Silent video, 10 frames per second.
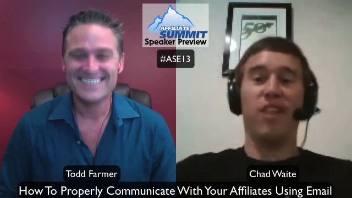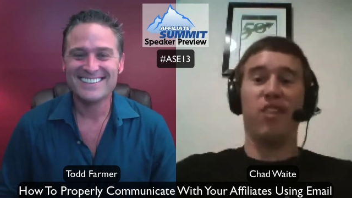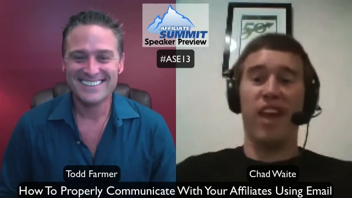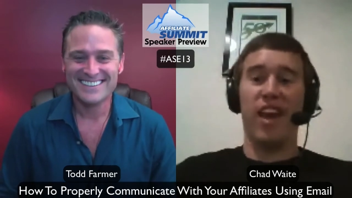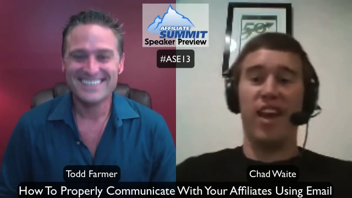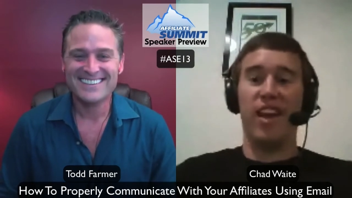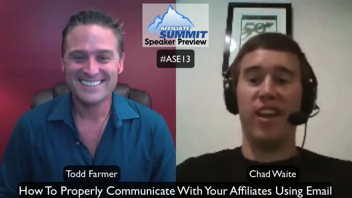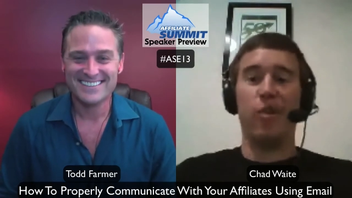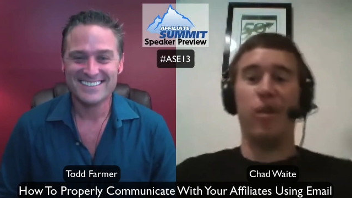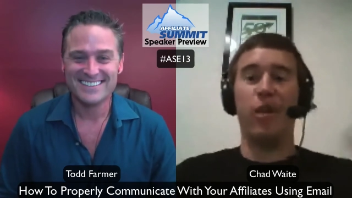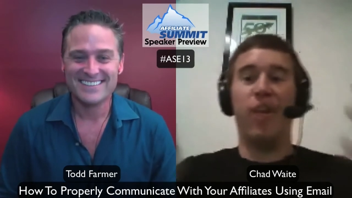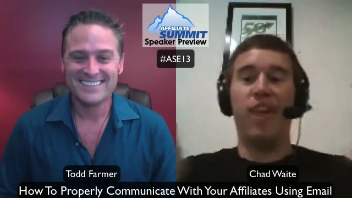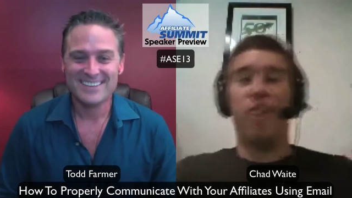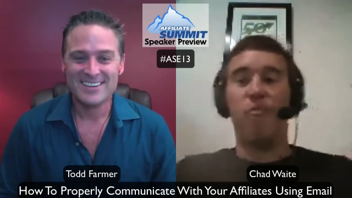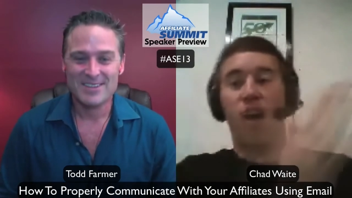Speaker 1: And you know, they don't have
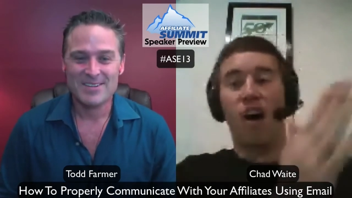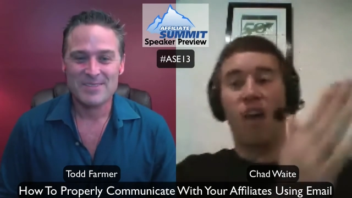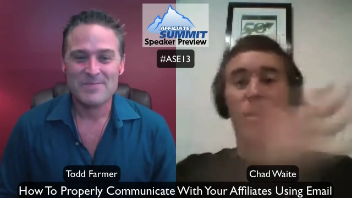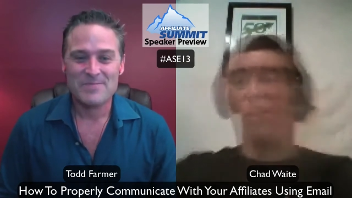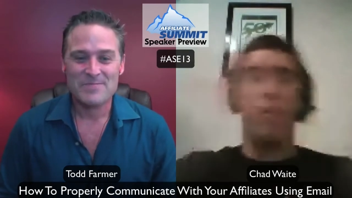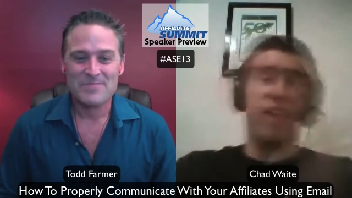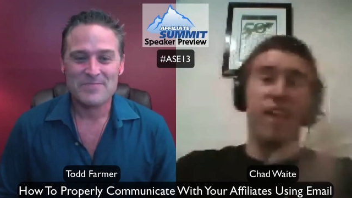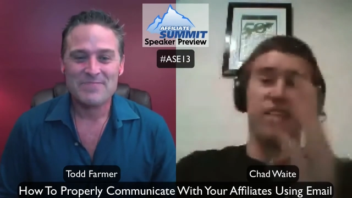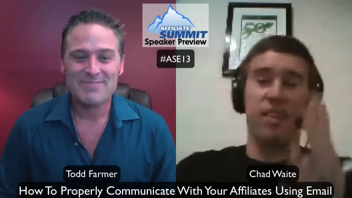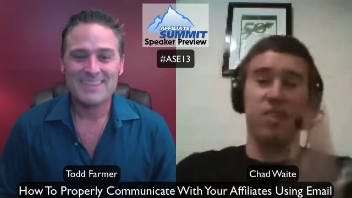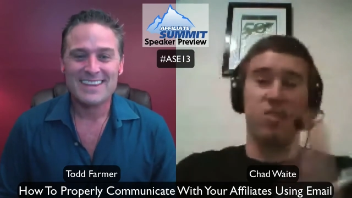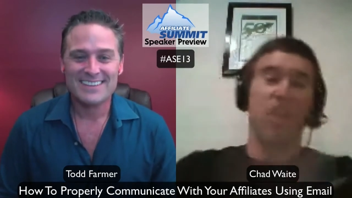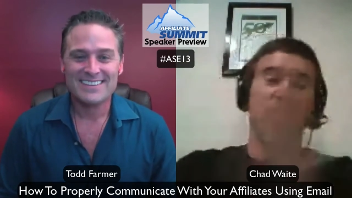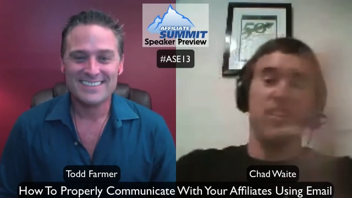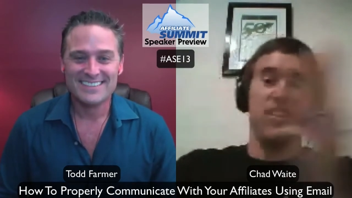Bob and their last name
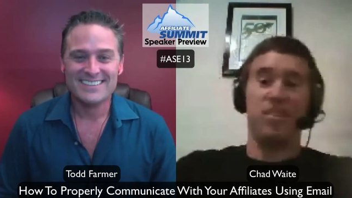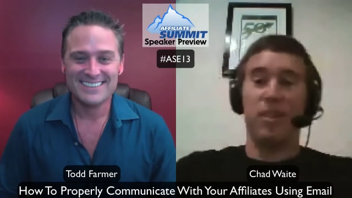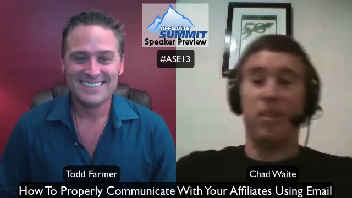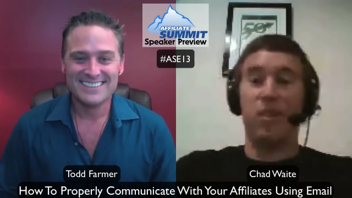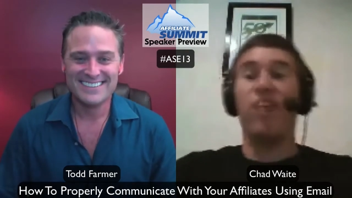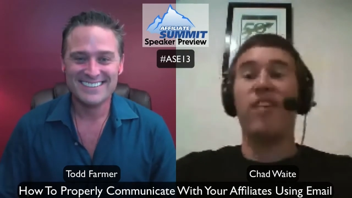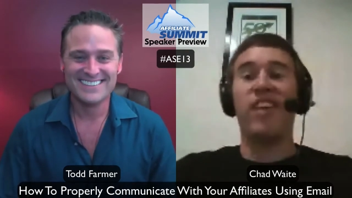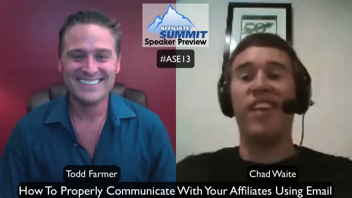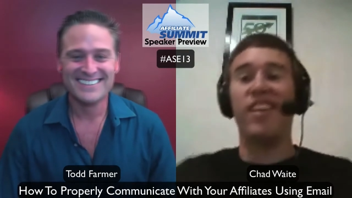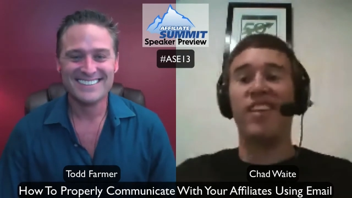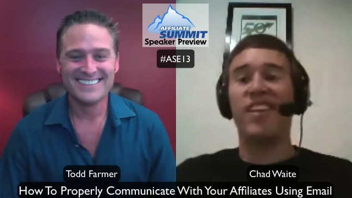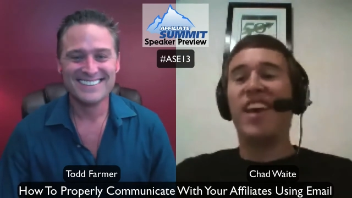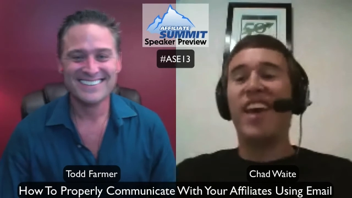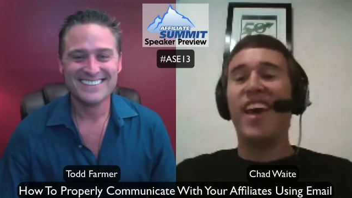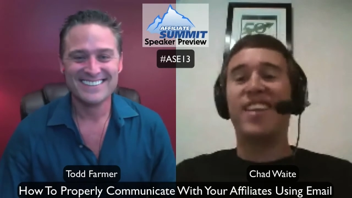Johnson spelled or whatever. You know, it's
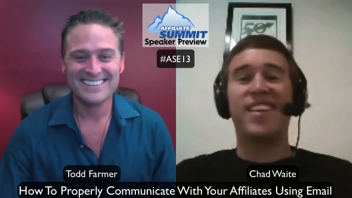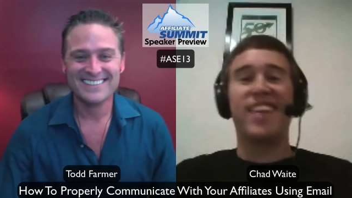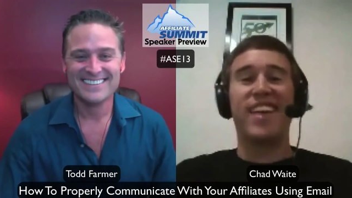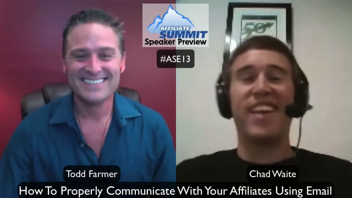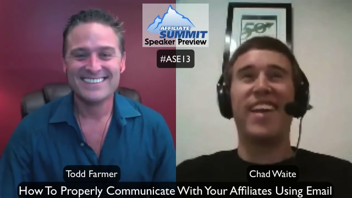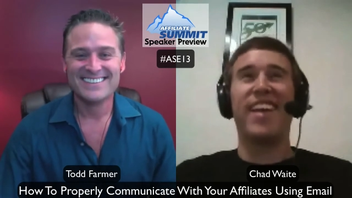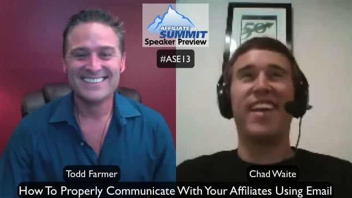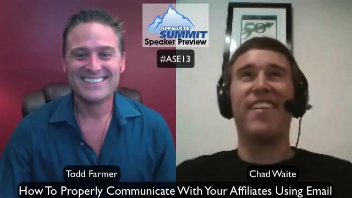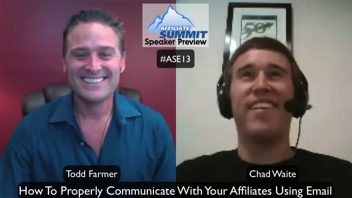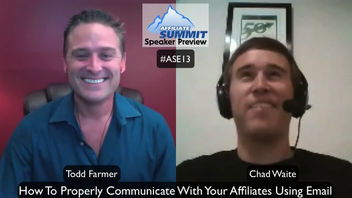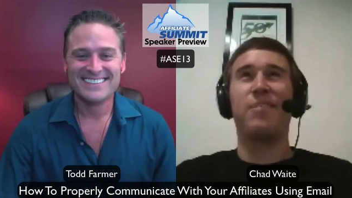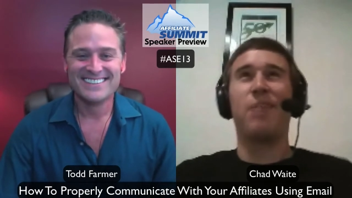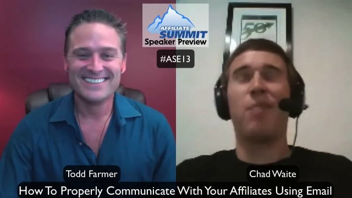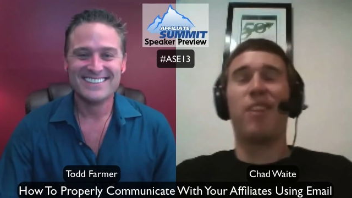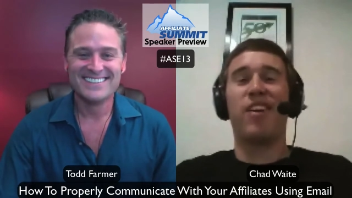it's just kind of like, oh,
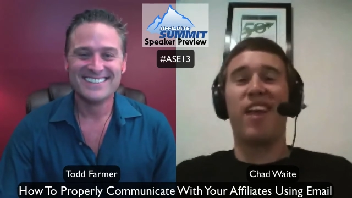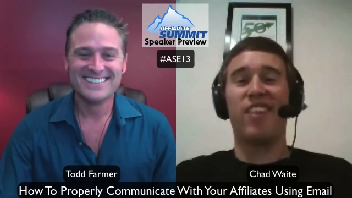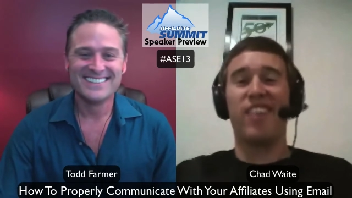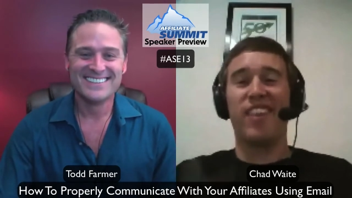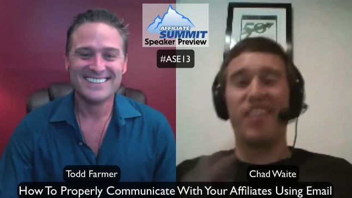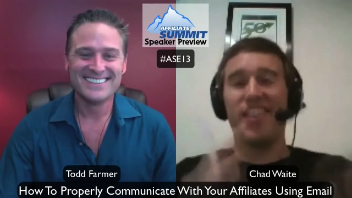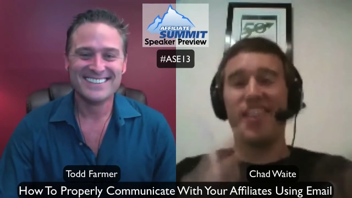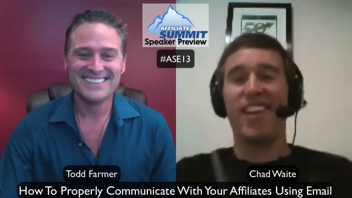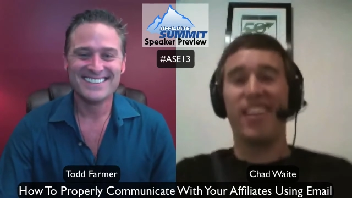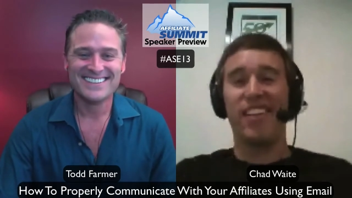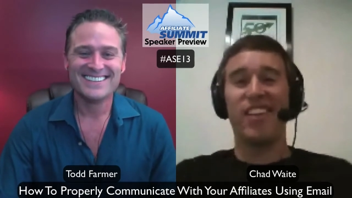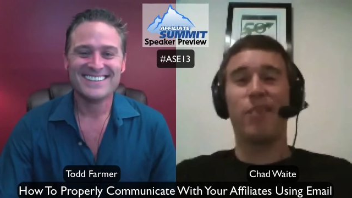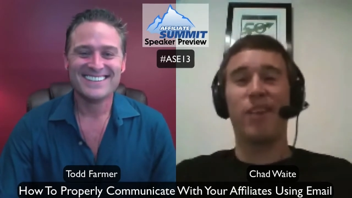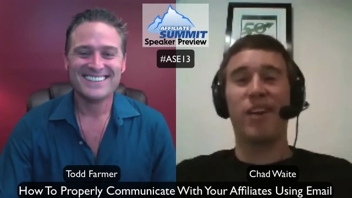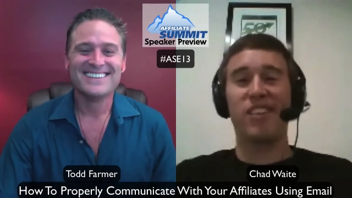proper grammar. A little bit, you know, a little bit
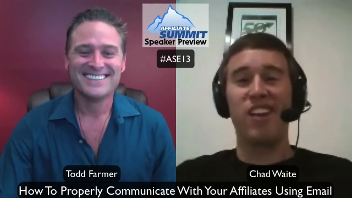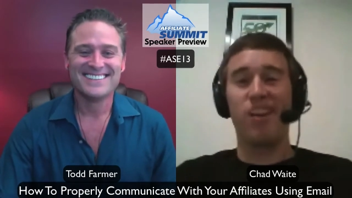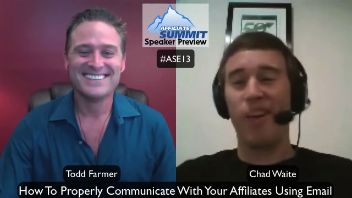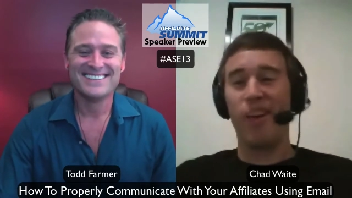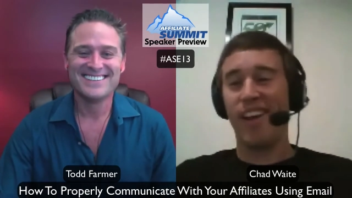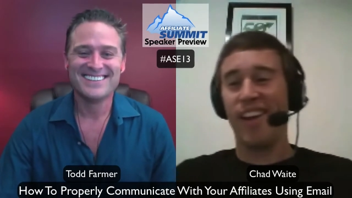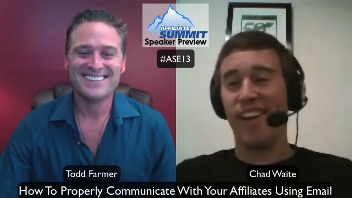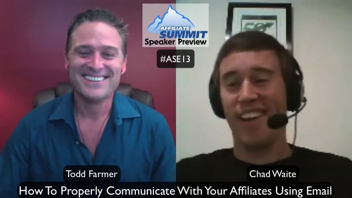goes a long way here.